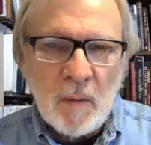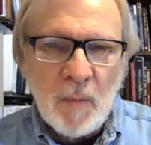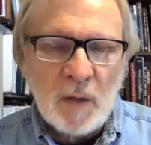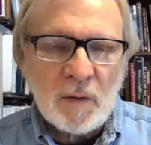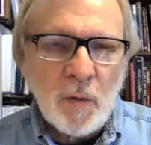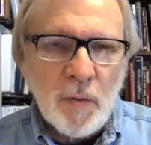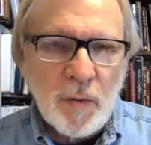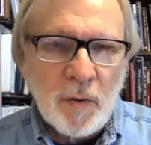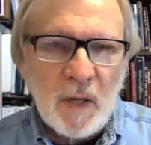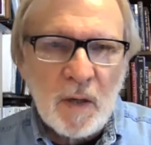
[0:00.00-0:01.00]
Martin
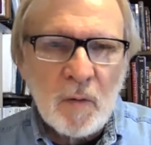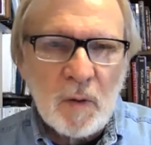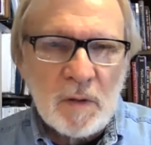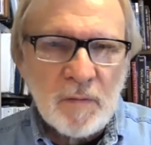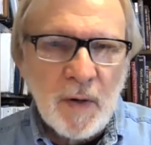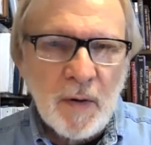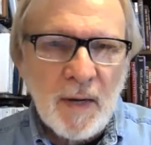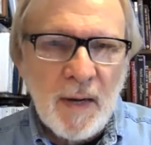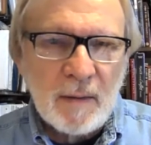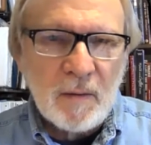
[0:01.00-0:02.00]
Luther King was very
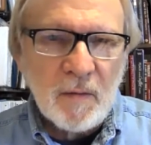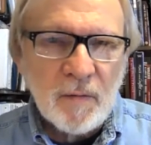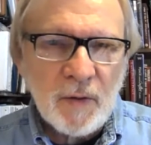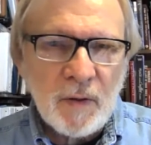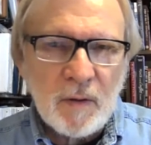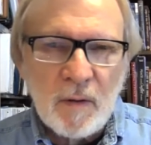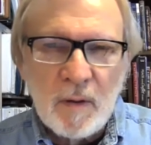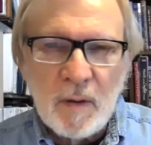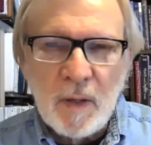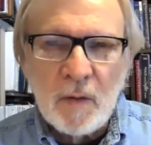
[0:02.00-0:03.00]
active, and
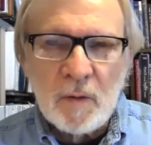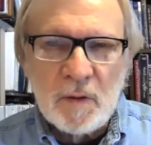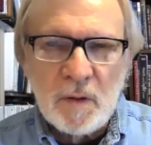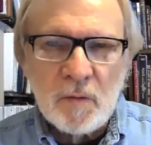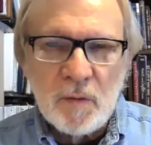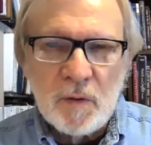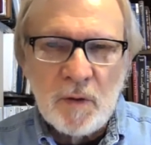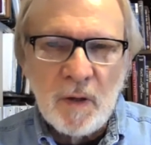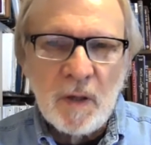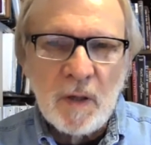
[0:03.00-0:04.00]
uh, I was
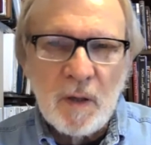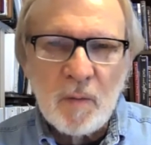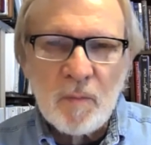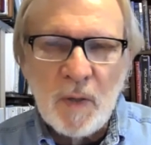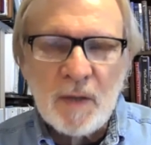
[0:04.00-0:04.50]
interested in him.